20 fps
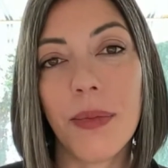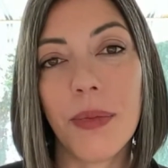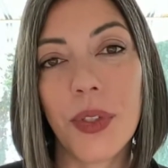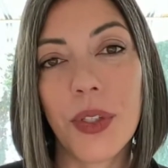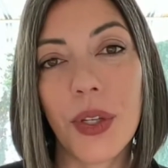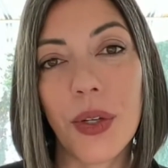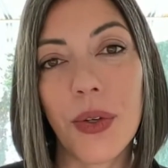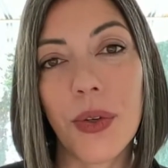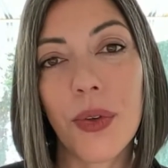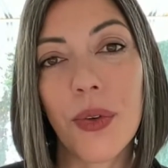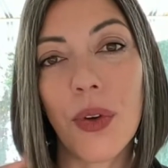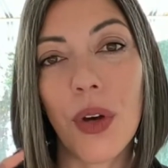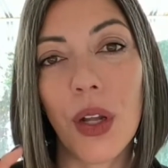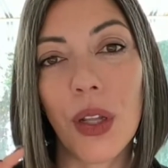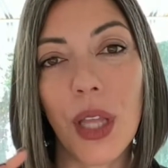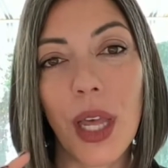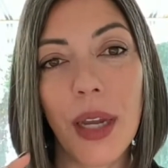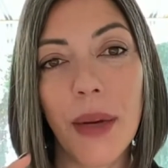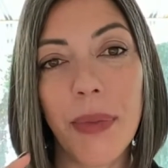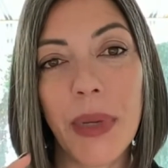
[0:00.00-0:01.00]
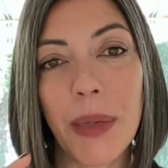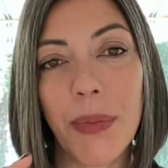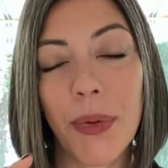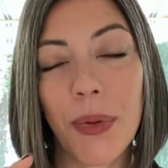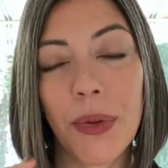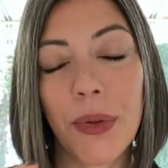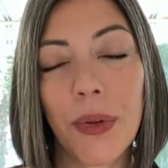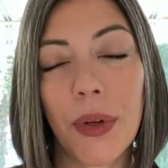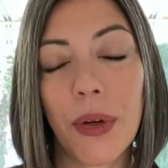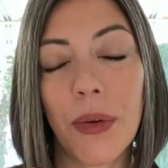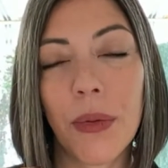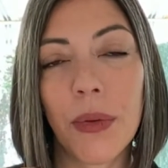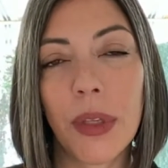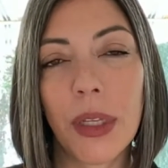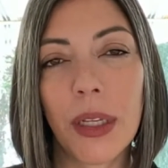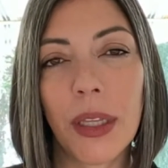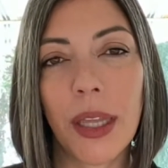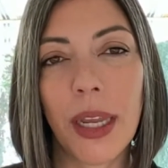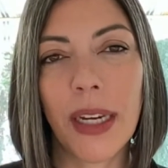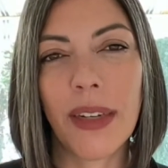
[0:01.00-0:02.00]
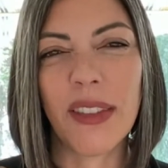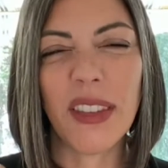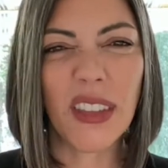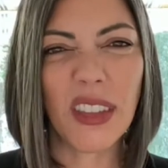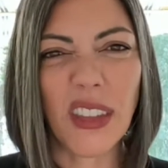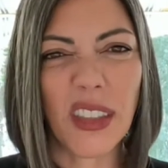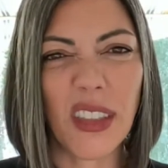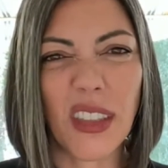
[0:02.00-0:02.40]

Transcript: So a lot of people are really like,